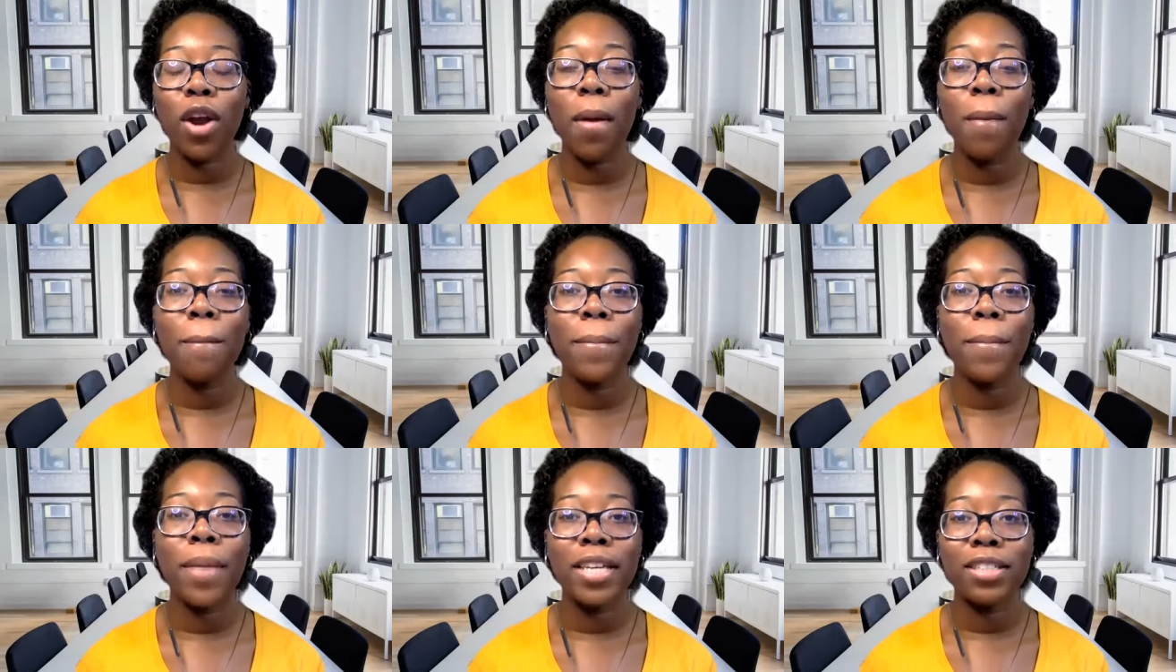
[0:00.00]

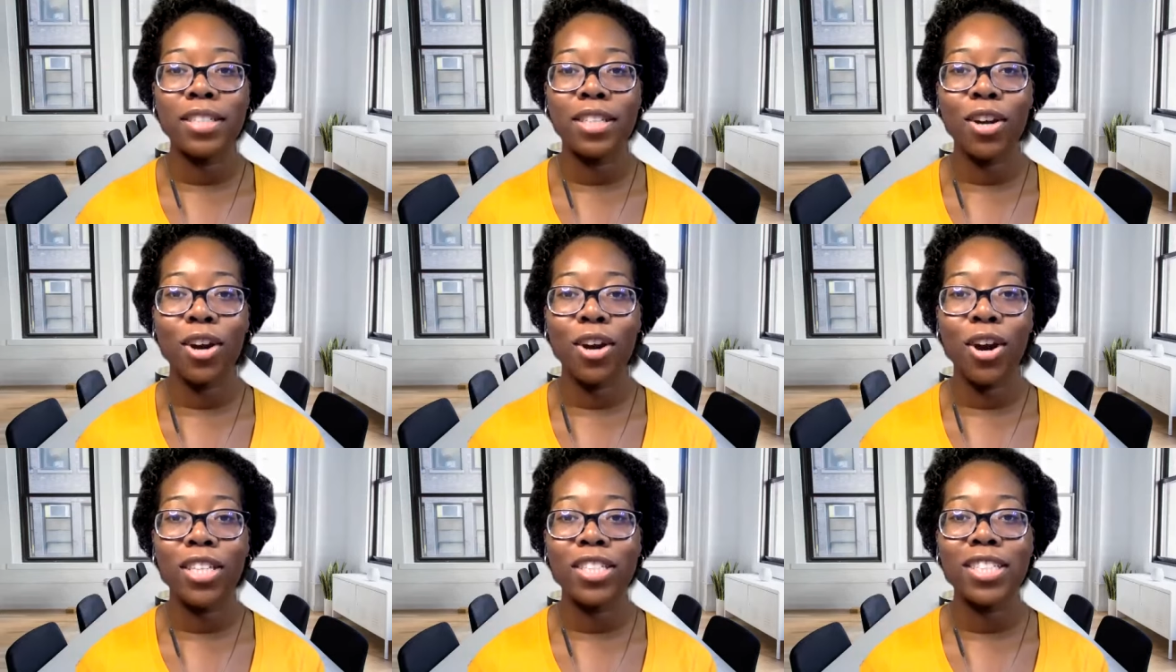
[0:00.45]
amazing
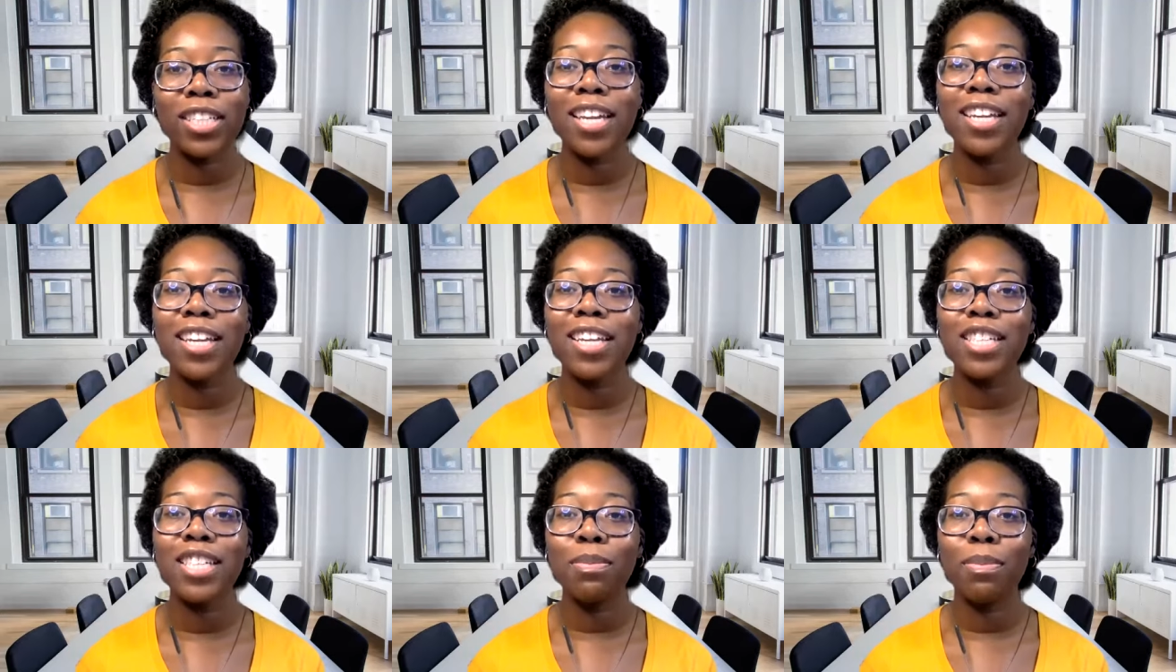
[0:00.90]

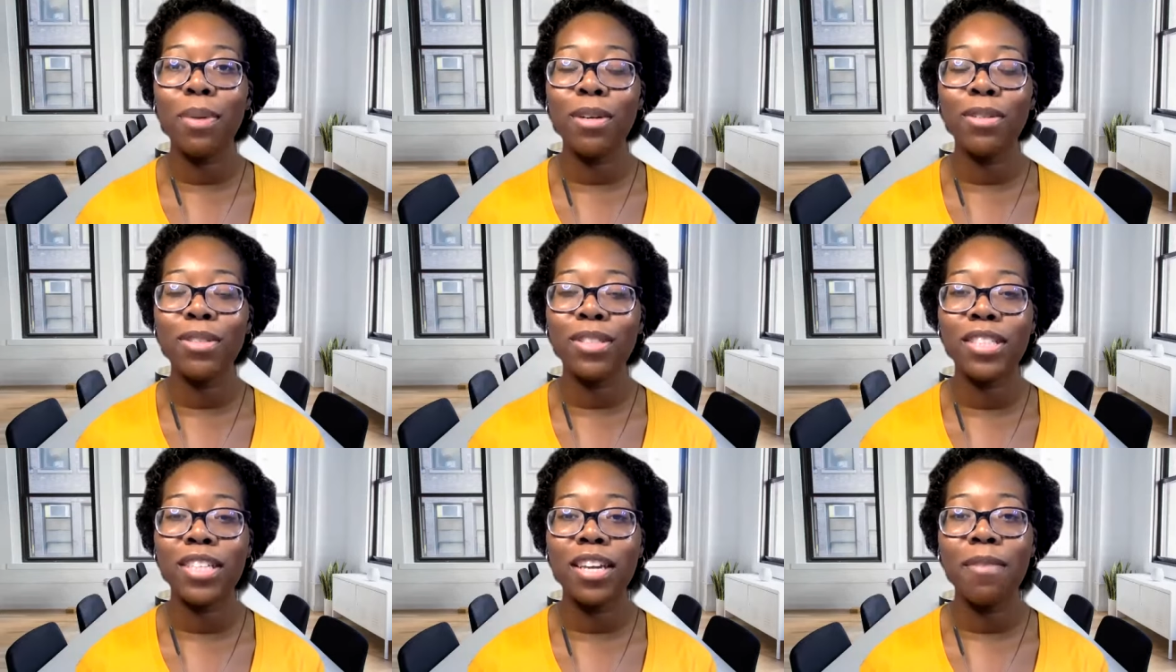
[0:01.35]
content is
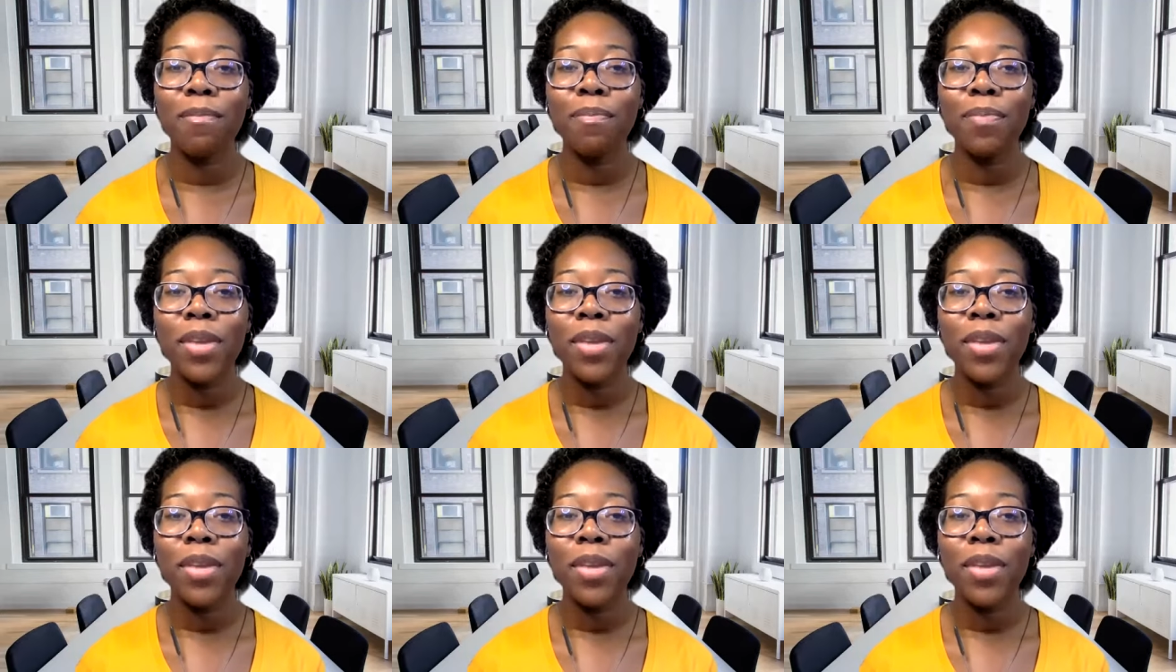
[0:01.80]
posted.